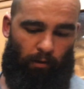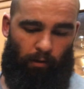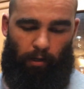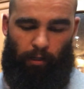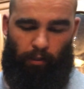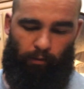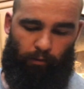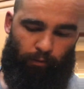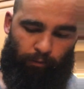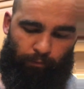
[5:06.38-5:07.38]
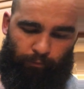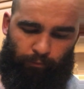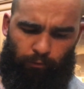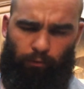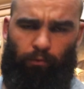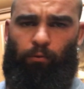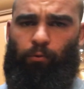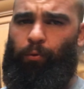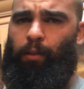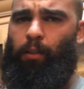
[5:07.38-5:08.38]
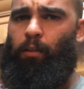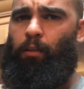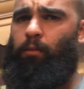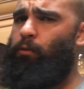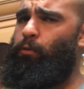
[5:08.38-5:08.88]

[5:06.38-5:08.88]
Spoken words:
out of 22